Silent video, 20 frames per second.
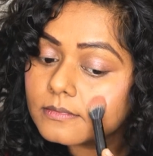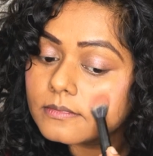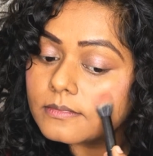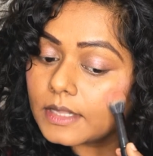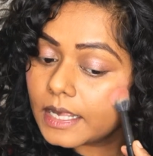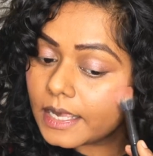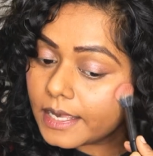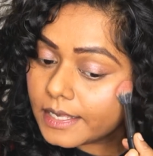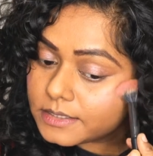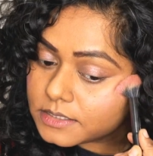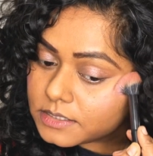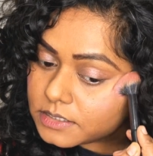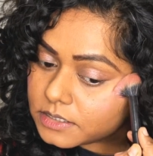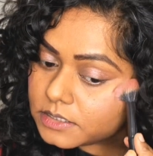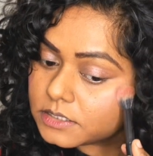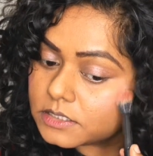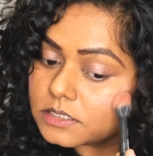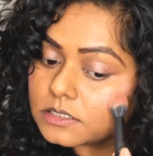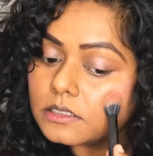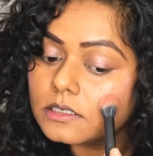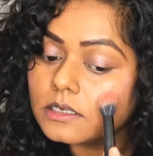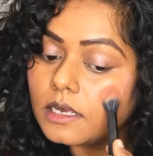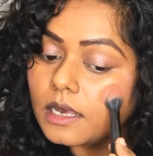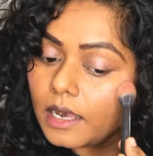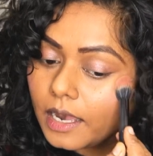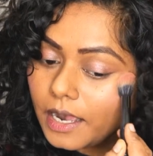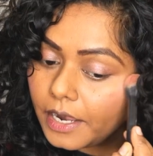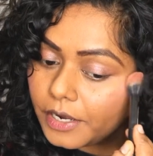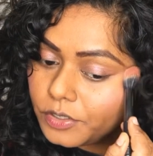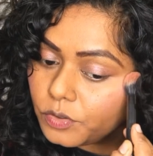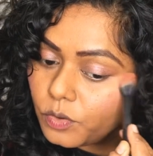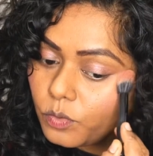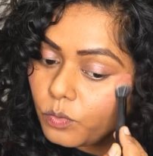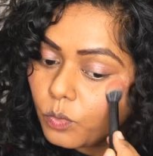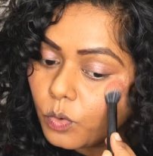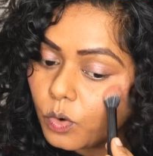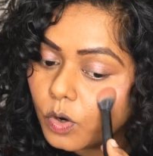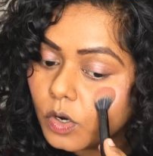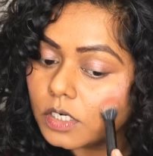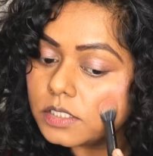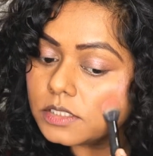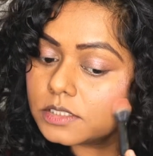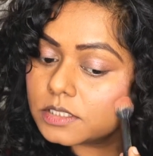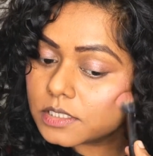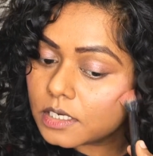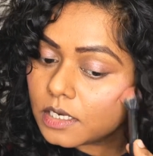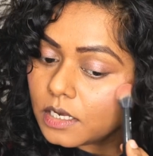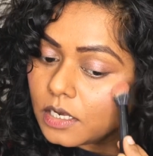That's it. I don't want